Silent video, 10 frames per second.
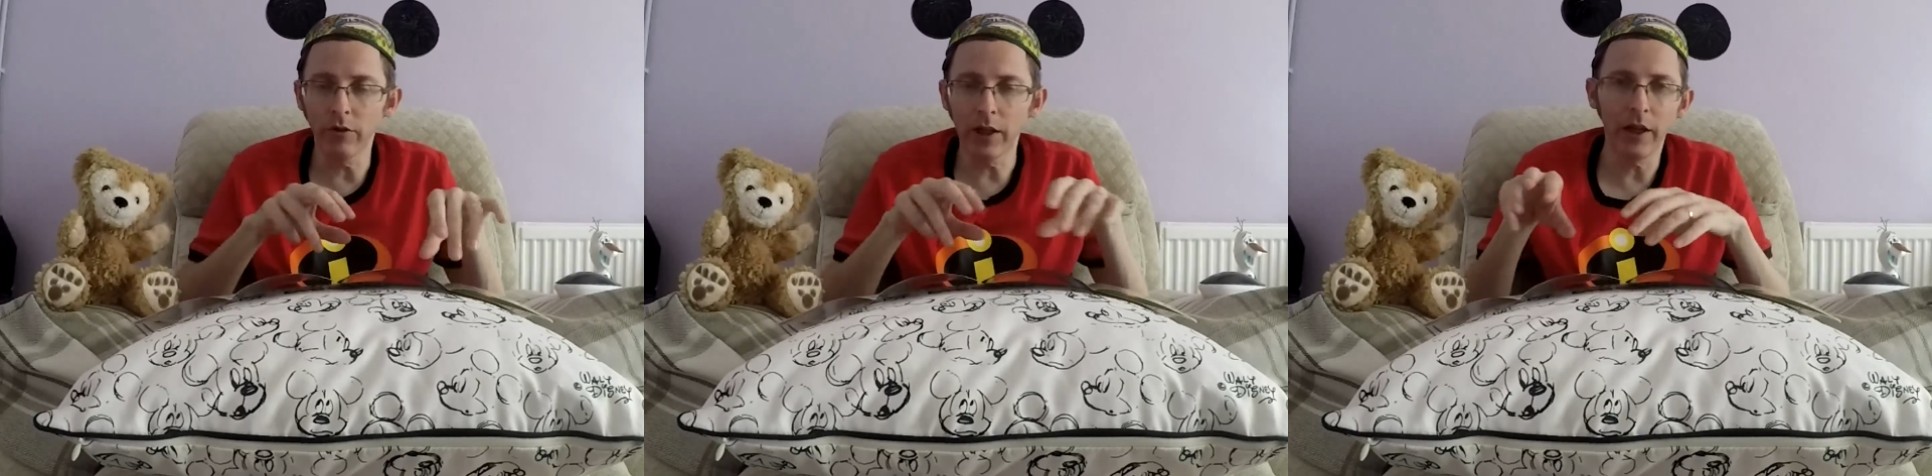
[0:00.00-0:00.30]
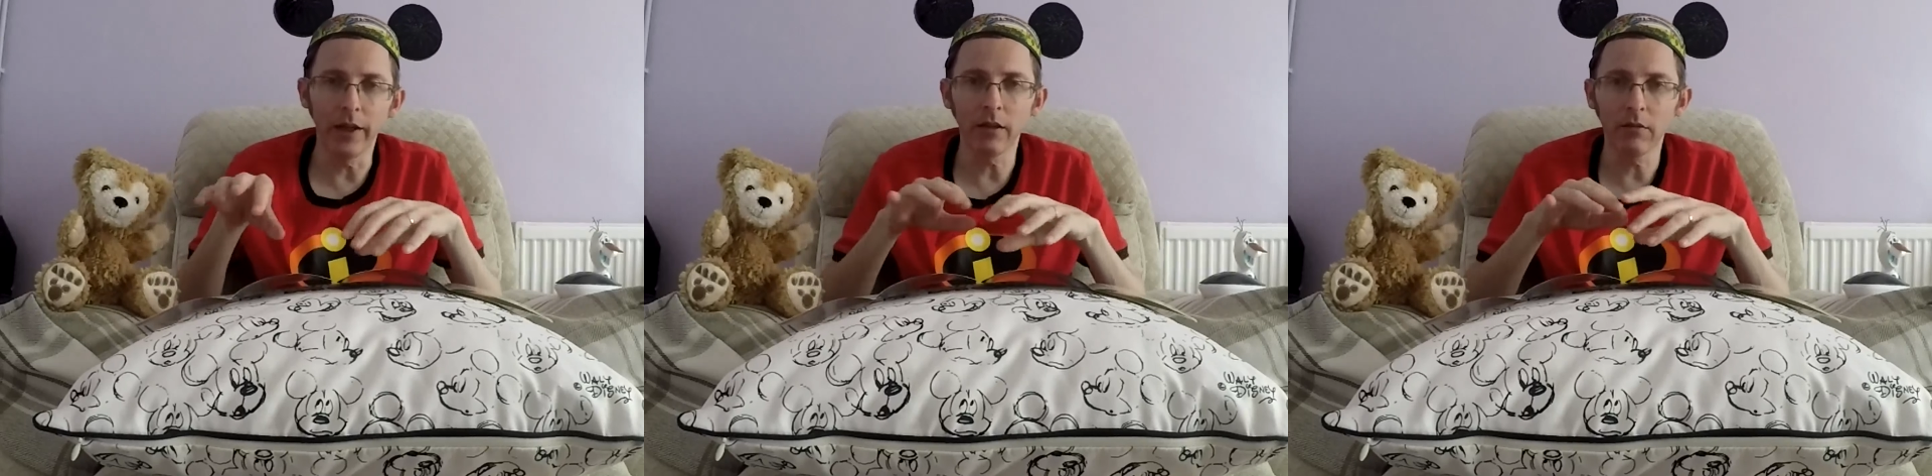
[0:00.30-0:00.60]
the
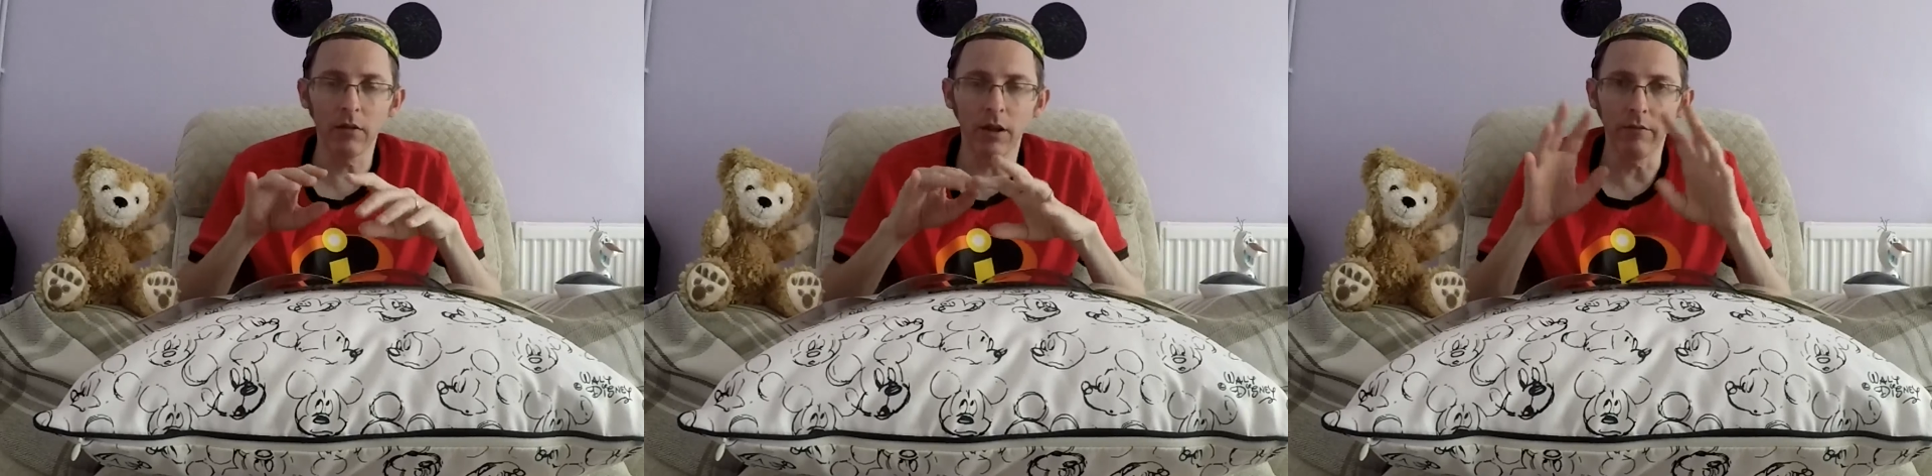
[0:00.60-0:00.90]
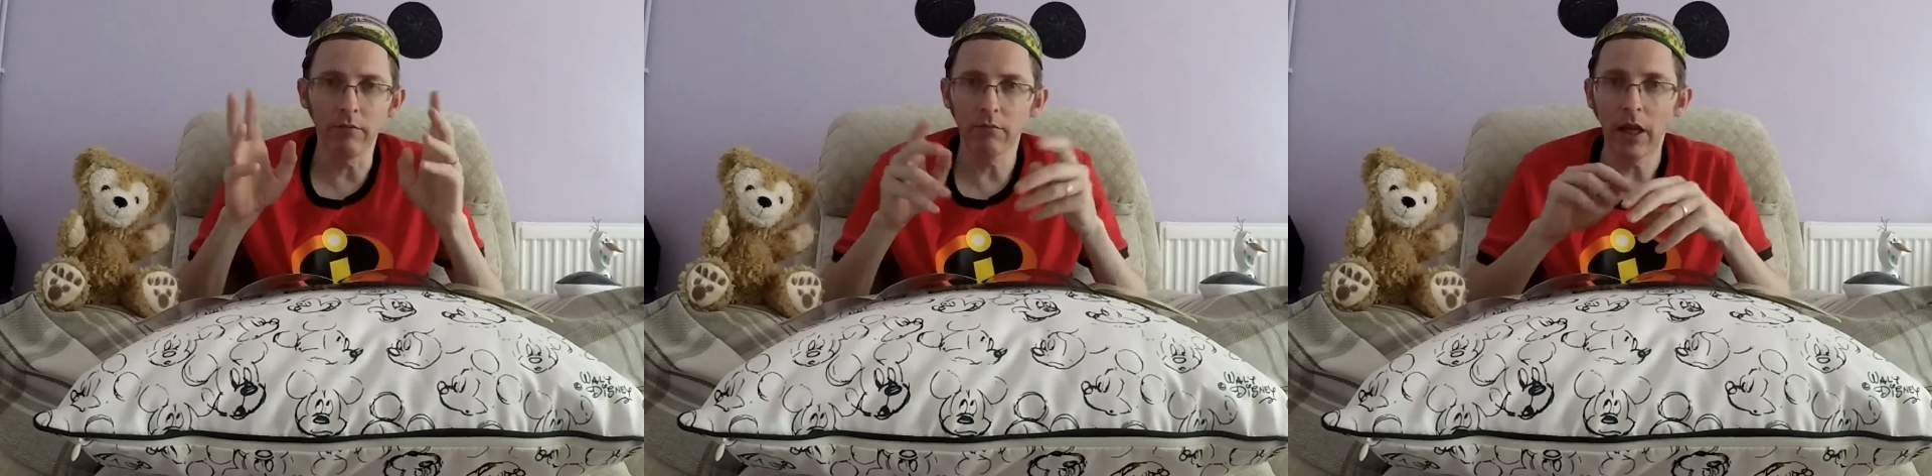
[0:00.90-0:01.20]
lake,
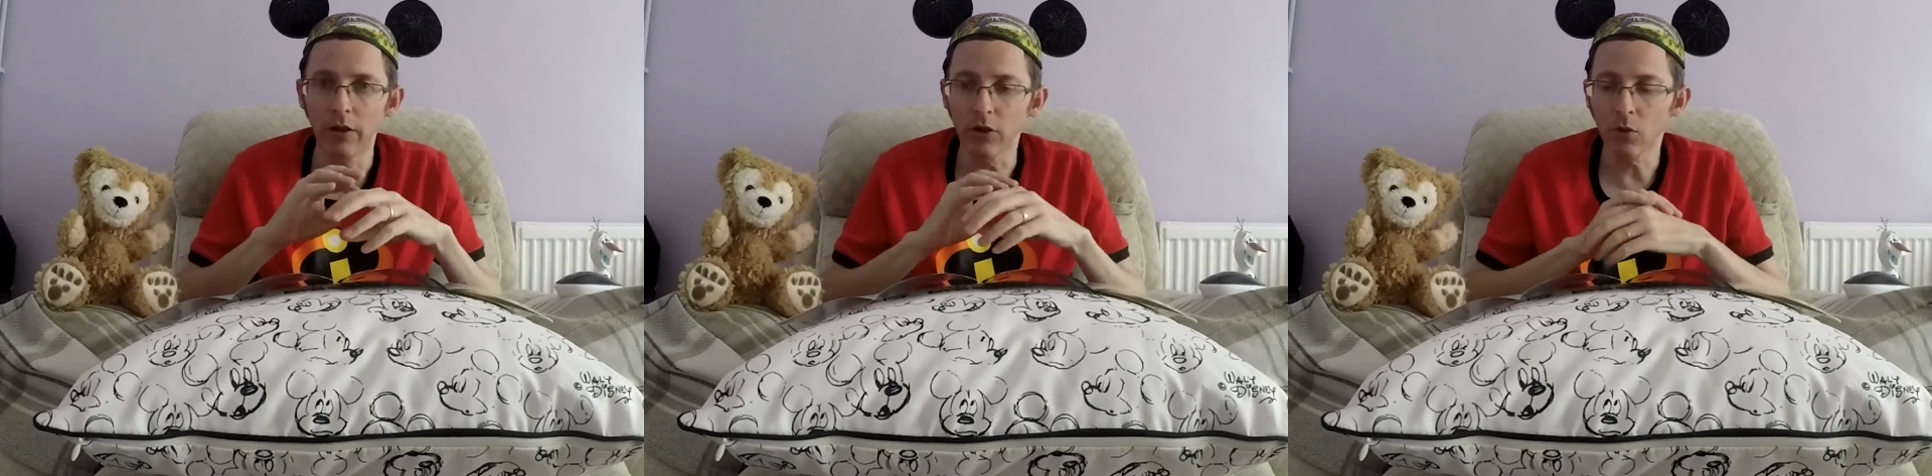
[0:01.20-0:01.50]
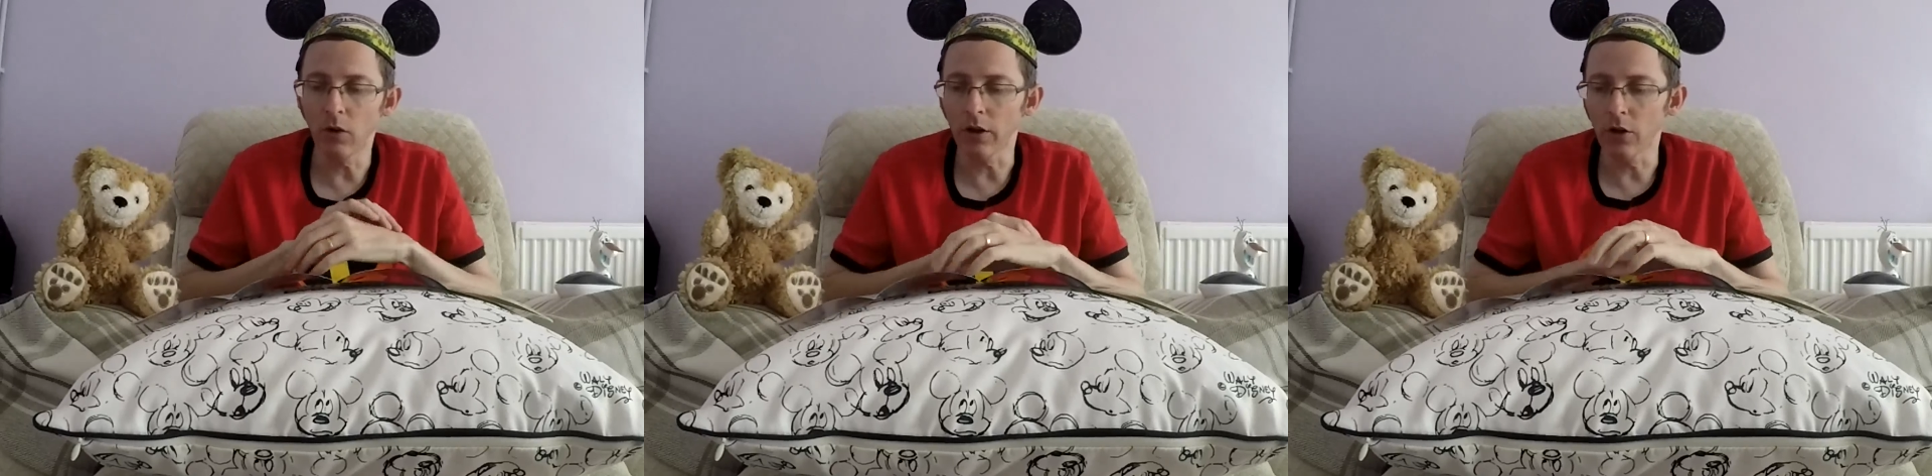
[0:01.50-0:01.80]
and that looks
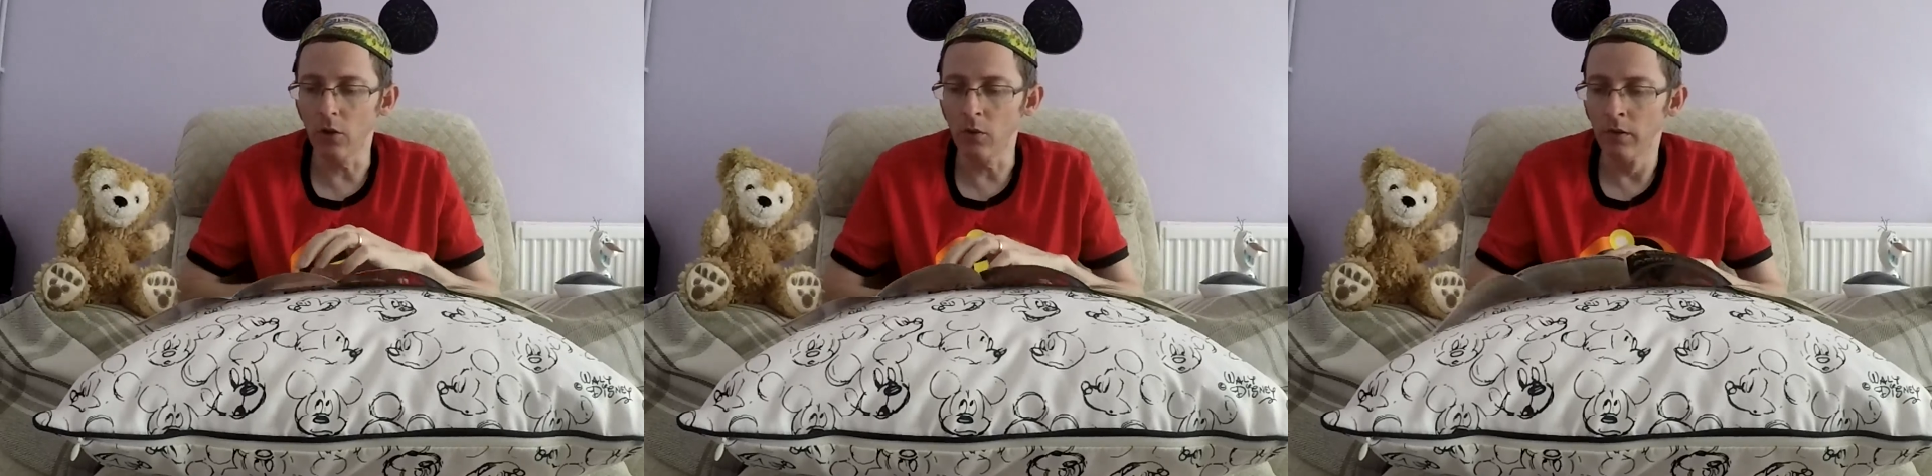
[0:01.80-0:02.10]
quite cool.